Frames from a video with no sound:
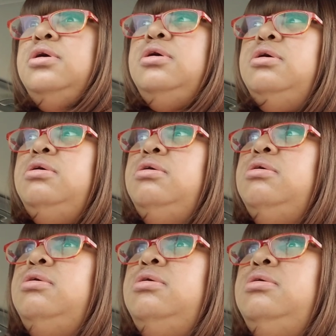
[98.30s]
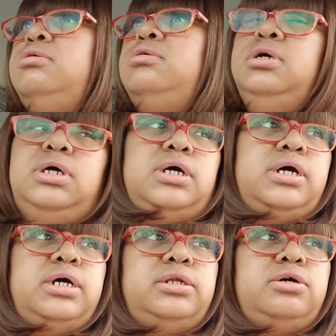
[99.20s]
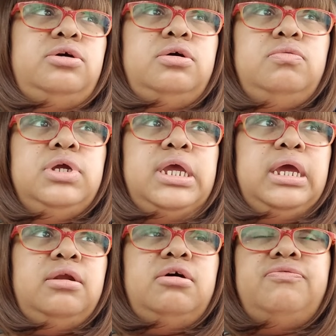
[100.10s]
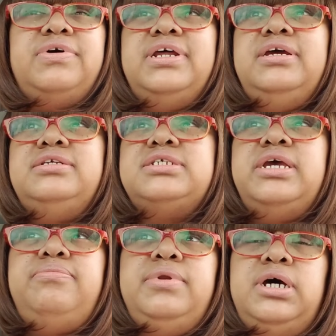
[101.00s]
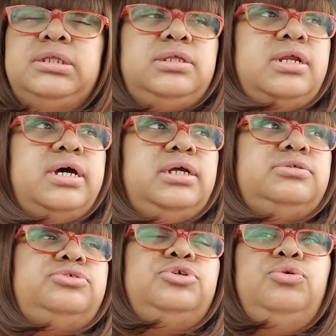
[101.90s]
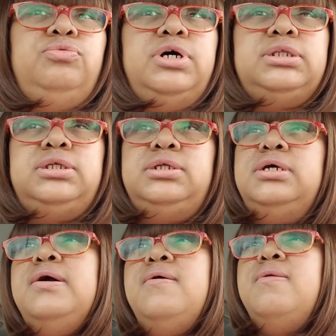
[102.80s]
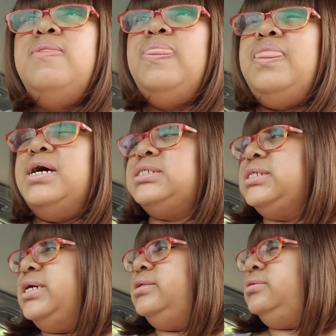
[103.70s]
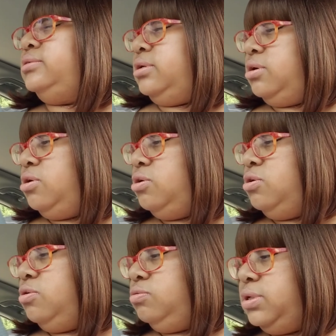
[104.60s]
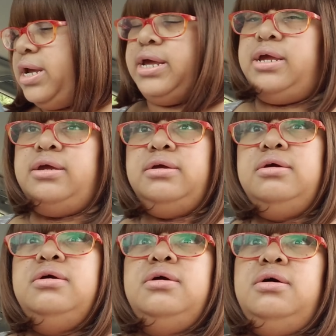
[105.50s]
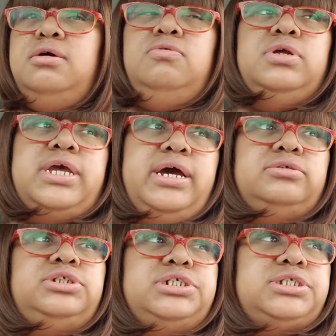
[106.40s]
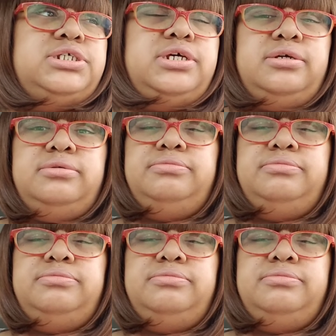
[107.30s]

I had the whole weekend off. I ain't take nothing. I ain't do nothing. I sat the whole day on the couch yesterday